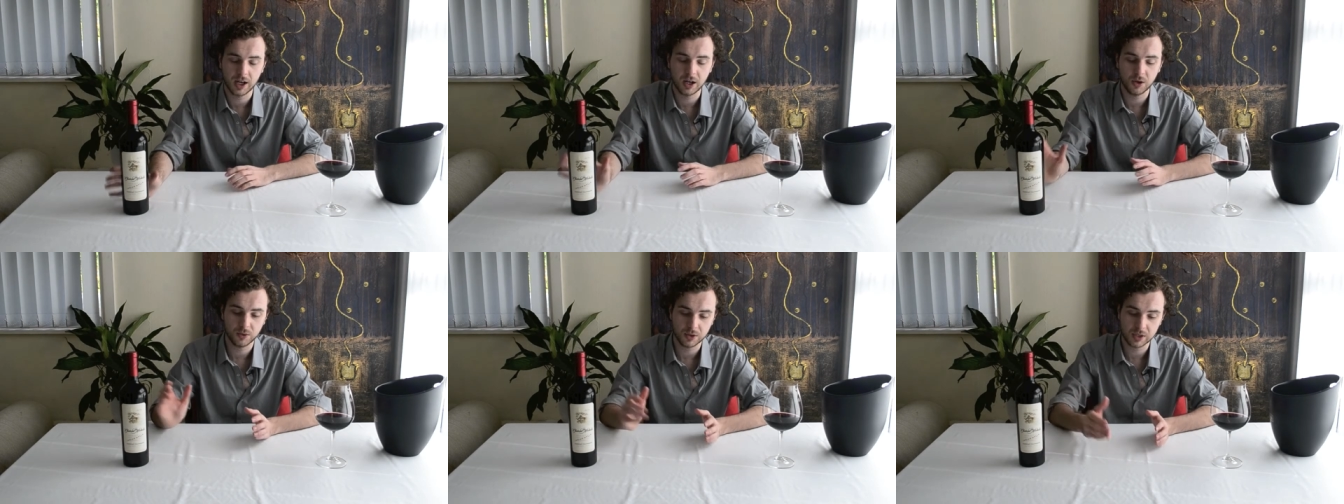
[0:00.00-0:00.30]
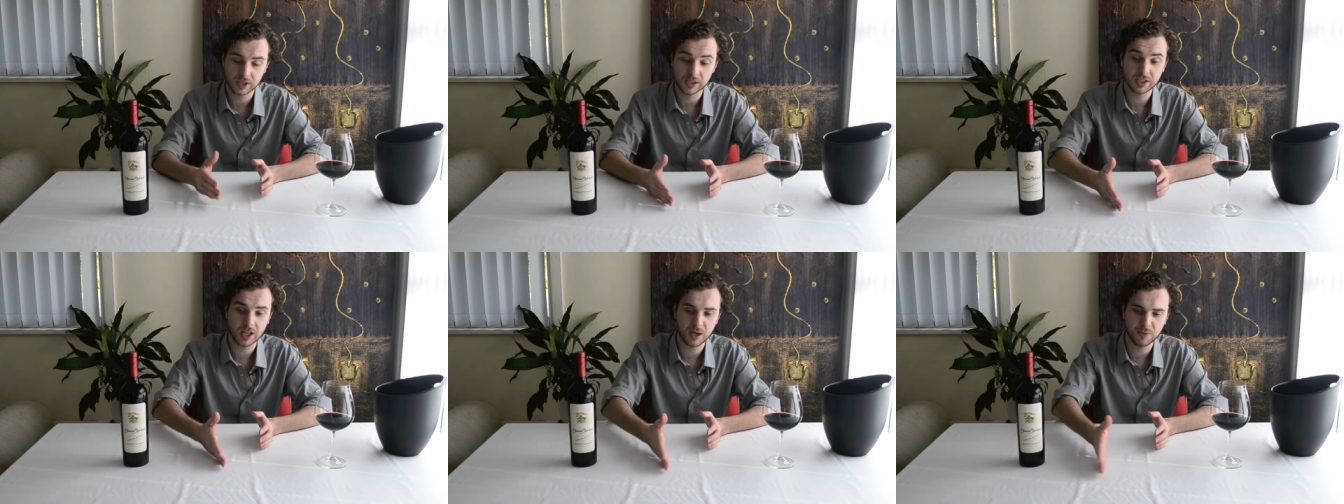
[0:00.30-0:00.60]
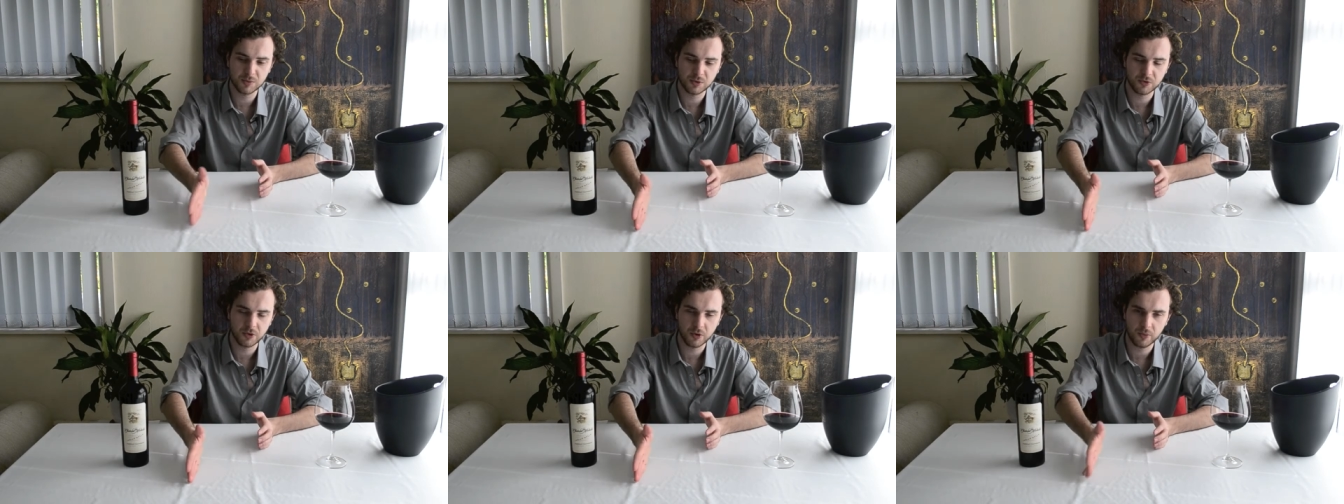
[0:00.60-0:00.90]
was
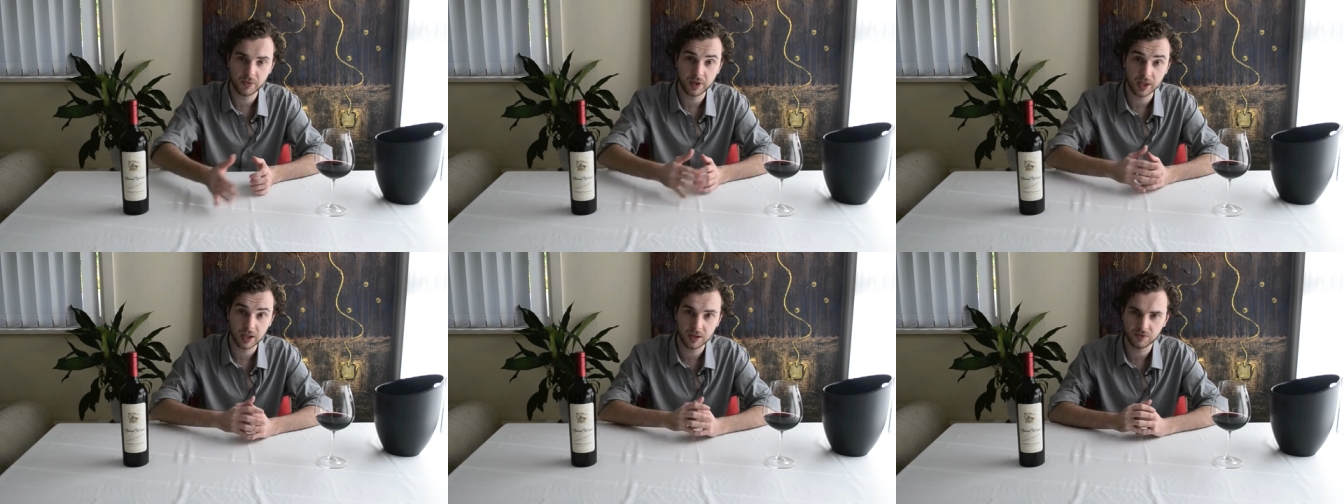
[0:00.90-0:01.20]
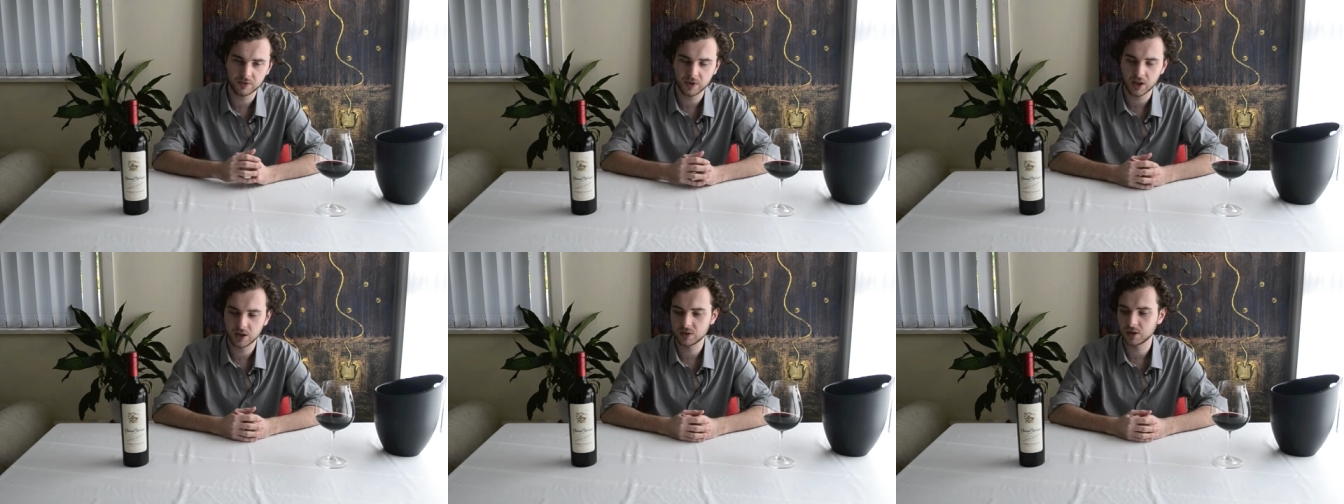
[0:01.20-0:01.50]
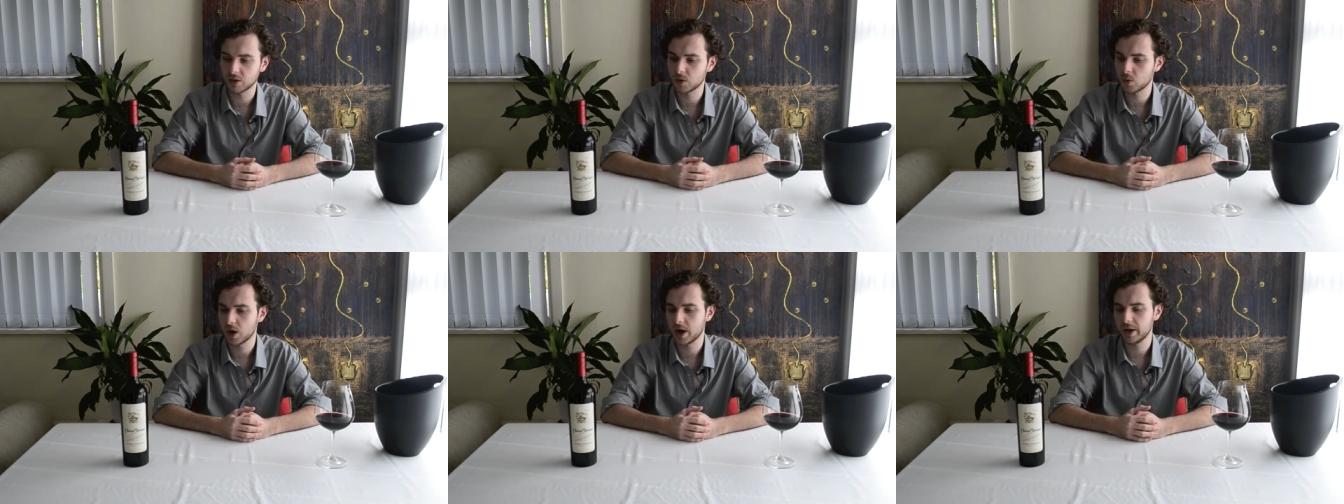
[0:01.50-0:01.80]
stemmed from the
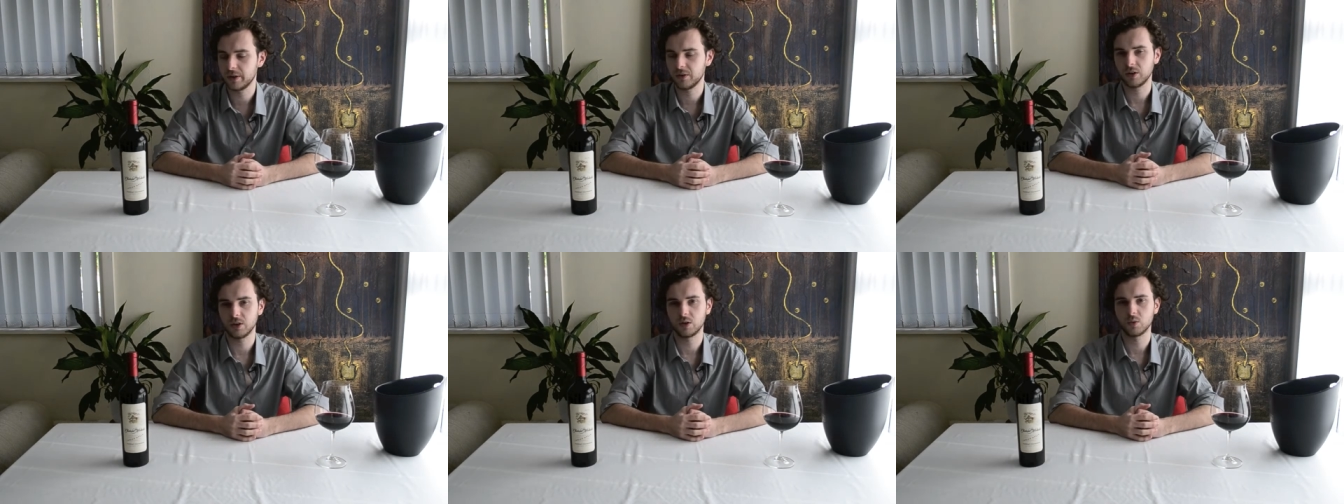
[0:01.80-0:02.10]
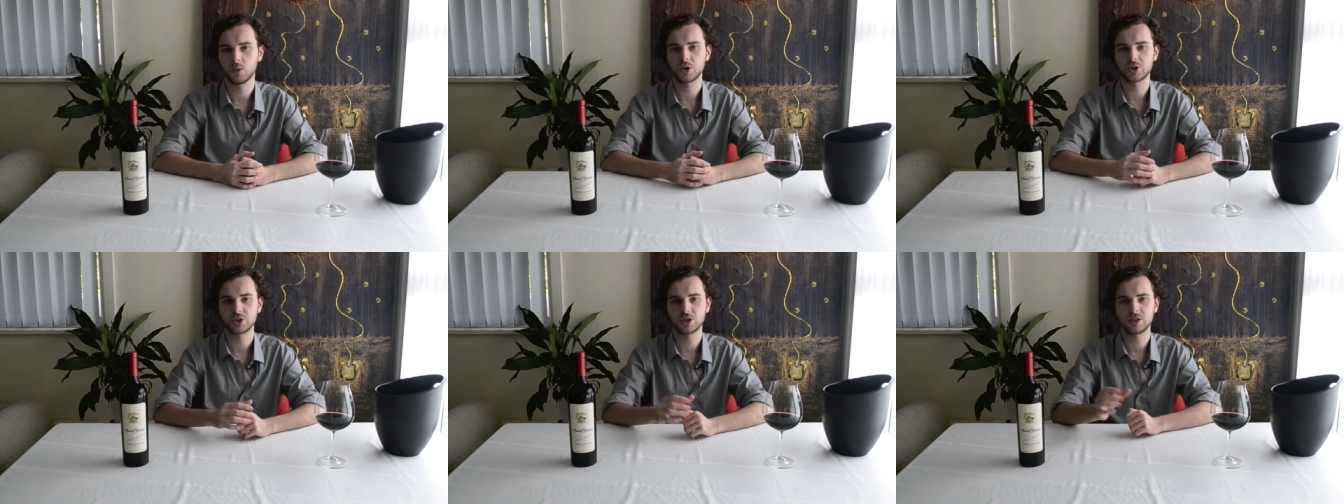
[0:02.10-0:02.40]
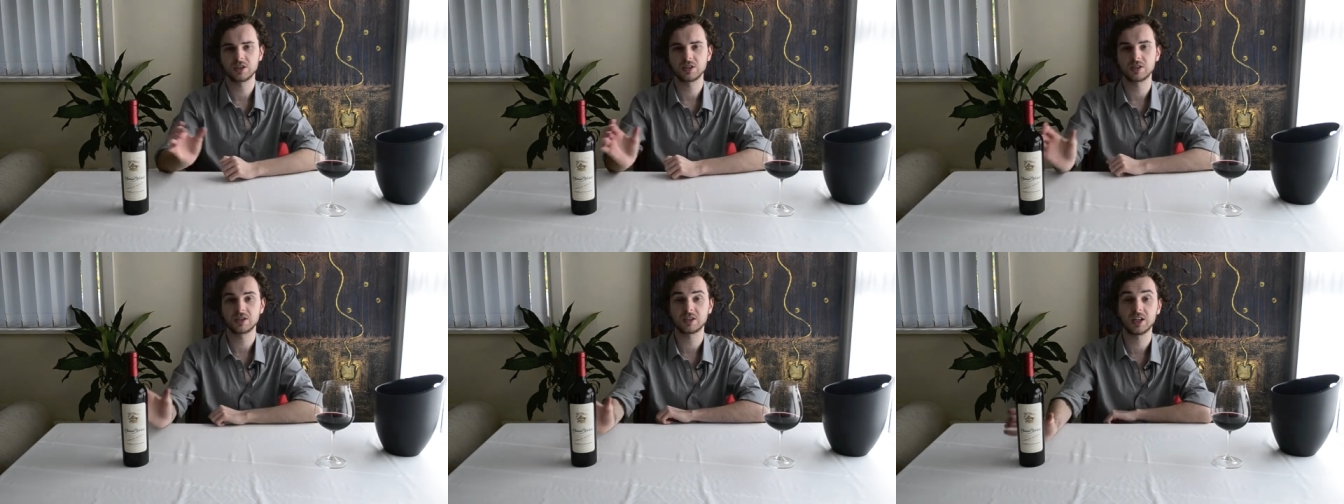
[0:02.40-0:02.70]
founding winery, the
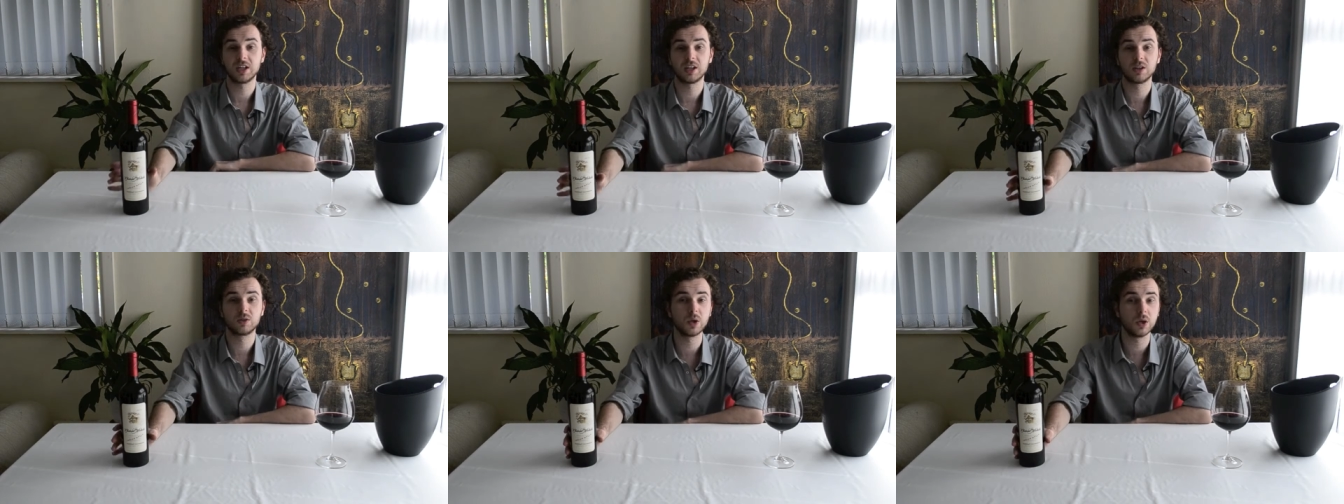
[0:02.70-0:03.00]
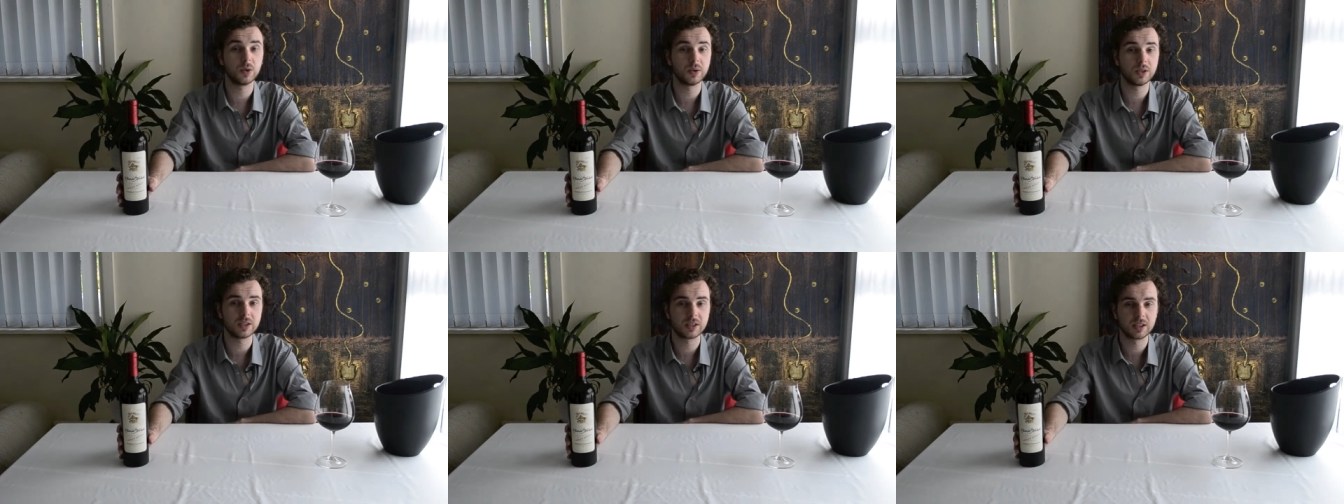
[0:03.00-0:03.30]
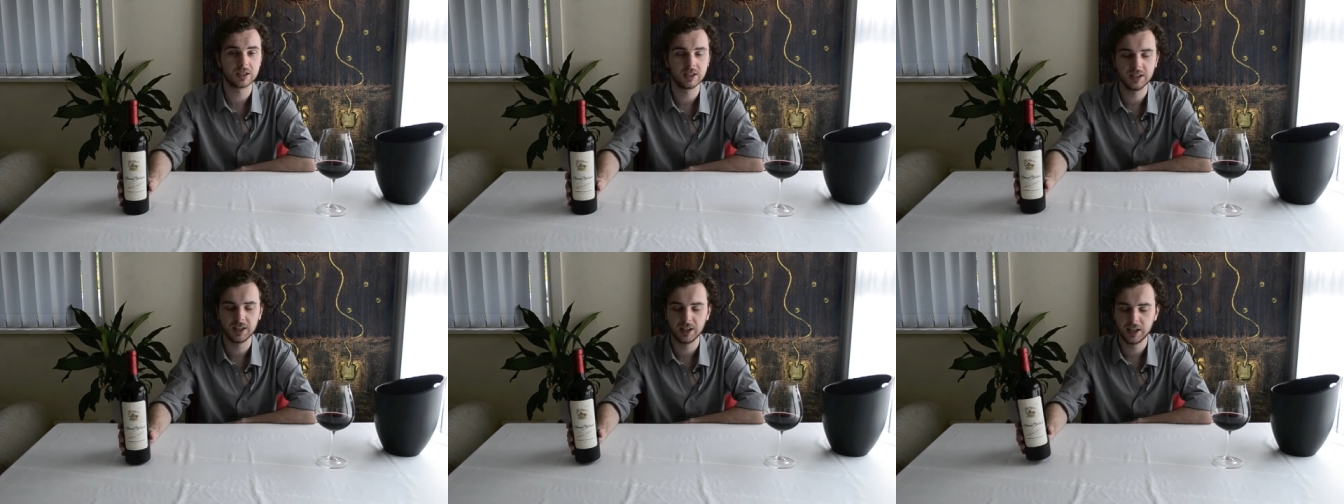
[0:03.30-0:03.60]
Washington State Growers.